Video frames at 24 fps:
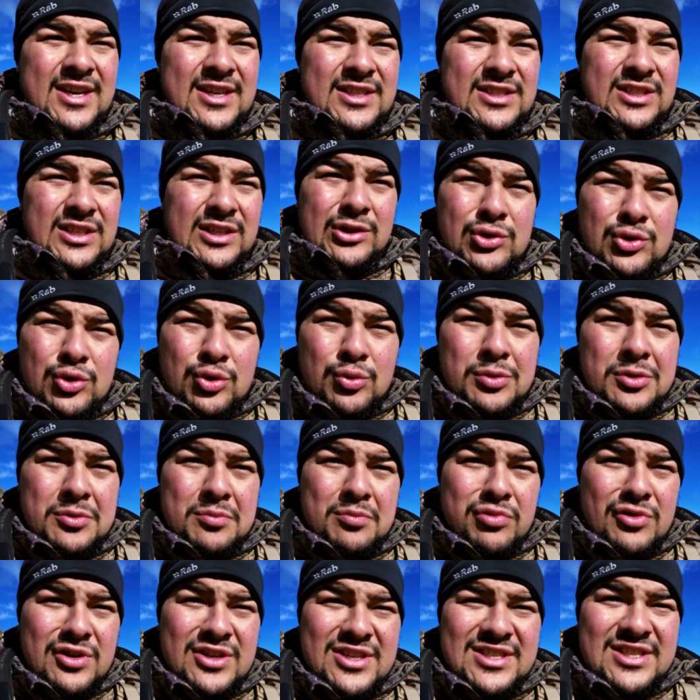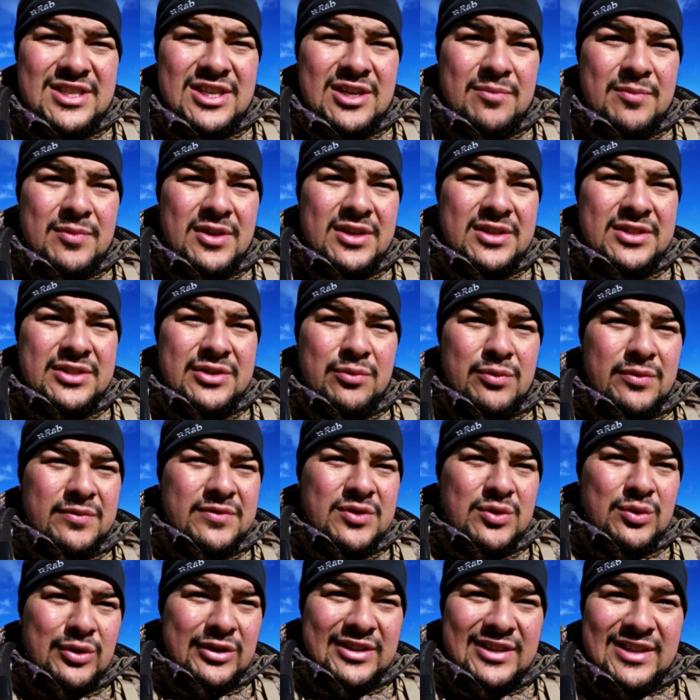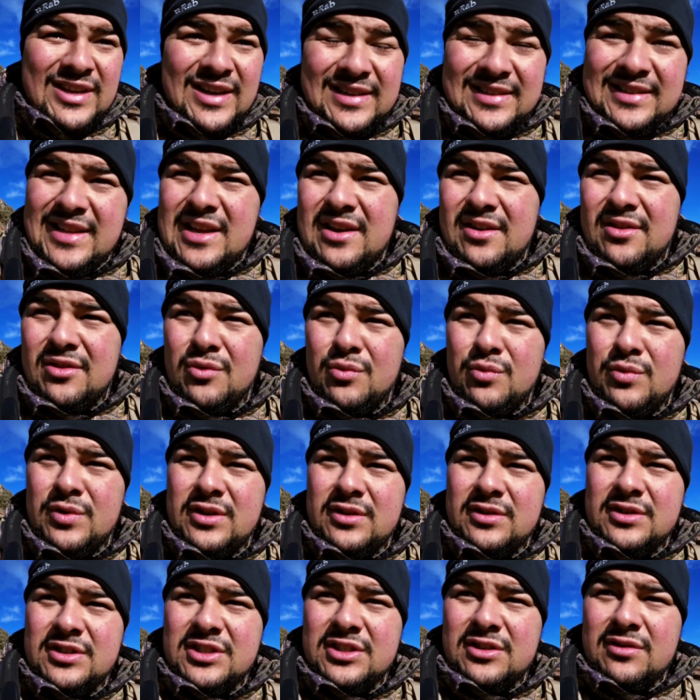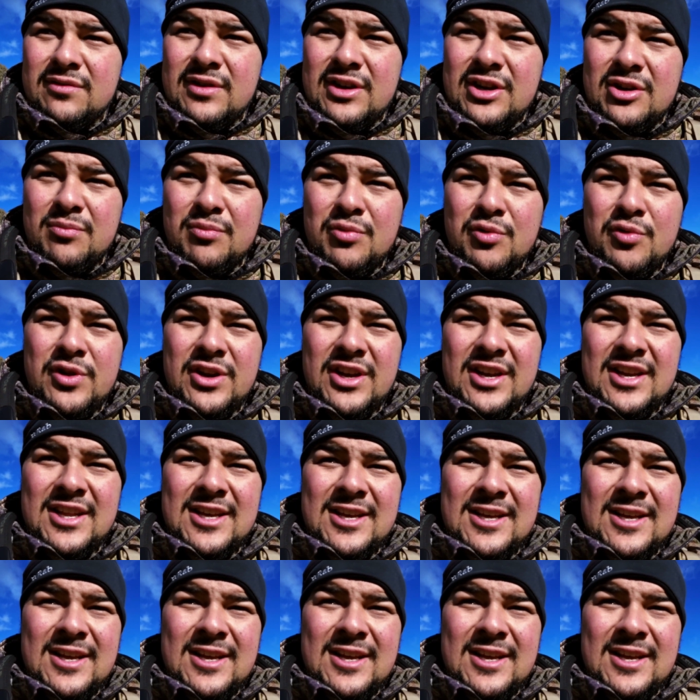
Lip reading: It's a little bit breezy up here, so we've sort of tucked out of the wind just around the point.